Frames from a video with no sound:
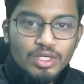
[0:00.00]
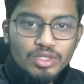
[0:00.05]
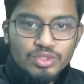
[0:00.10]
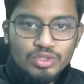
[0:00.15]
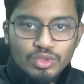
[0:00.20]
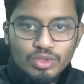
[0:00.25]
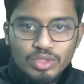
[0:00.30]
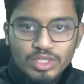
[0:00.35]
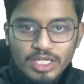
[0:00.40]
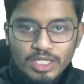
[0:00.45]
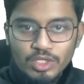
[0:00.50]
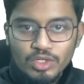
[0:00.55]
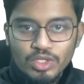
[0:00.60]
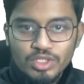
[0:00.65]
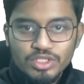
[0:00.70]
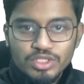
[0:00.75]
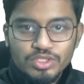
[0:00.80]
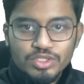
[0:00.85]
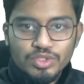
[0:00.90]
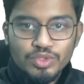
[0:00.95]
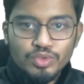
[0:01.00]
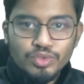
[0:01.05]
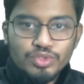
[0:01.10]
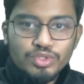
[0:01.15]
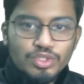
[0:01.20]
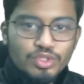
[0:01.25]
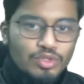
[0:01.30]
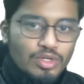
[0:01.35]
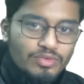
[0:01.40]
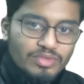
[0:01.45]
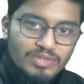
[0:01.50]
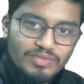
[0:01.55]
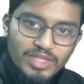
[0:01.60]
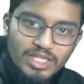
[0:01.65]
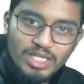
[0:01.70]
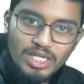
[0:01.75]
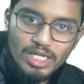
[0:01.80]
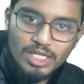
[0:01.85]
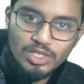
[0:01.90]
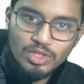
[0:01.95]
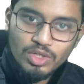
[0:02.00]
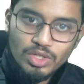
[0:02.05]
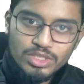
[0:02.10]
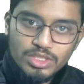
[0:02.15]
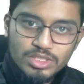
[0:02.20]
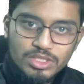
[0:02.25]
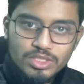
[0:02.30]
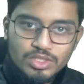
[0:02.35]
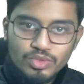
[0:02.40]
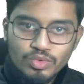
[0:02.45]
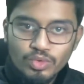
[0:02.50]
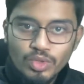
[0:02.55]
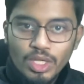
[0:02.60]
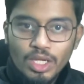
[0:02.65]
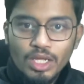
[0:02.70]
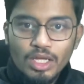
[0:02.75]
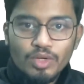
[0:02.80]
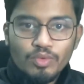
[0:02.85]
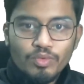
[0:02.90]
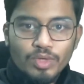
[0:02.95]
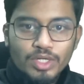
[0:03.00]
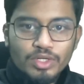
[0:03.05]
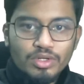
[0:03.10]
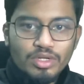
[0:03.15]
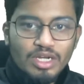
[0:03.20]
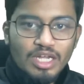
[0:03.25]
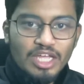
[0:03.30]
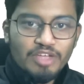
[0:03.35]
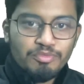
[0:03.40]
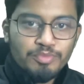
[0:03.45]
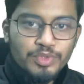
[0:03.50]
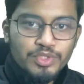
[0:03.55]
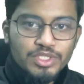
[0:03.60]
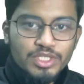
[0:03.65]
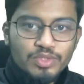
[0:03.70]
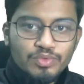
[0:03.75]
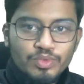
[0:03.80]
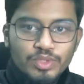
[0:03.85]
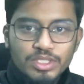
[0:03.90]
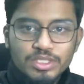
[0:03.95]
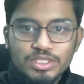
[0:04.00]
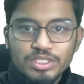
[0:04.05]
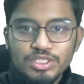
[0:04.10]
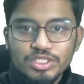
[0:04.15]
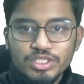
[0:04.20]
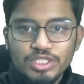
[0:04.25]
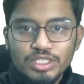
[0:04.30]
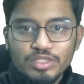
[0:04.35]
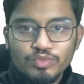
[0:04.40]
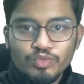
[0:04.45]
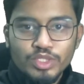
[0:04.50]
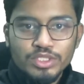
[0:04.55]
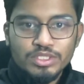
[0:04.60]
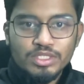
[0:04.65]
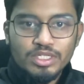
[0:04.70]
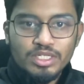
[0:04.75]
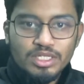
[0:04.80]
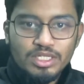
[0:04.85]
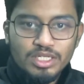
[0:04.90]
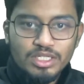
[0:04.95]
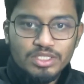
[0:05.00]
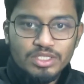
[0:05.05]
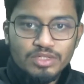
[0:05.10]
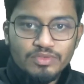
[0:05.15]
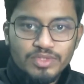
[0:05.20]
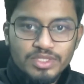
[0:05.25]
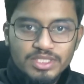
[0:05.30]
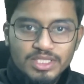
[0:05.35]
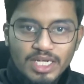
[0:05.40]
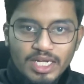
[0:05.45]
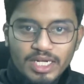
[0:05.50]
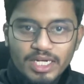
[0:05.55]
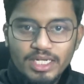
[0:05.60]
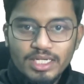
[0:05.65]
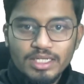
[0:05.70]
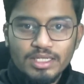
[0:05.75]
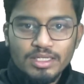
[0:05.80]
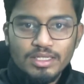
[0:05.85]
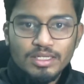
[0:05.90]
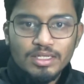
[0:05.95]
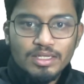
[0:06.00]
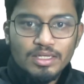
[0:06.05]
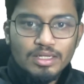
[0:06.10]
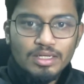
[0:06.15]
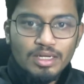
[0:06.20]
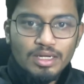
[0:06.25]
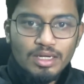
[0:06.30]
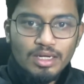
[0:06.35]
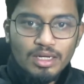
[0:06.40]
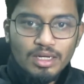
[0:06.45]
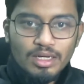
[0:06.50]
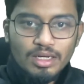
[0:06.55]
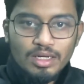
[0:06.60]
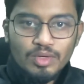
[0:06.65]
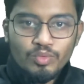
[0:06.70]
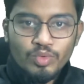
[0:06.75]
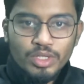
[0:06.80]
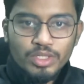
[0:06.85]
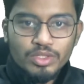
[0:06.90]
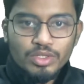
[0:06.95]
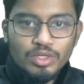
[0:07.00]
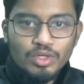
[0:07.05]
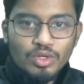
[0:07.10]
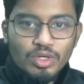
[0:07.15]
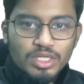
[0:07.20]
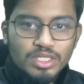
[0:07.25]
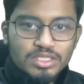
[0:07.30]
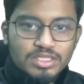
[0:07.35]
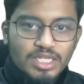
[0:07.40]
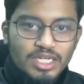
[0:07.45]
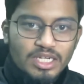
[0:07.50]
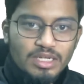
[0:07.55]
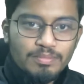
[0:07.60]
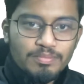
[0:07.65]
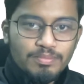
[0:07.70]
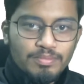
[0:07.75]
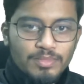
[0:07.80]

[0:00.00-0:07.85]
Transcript: So technologies used. You have given the technologies school. Worked on live project, which was the recreation of a site. Worked on login sign up.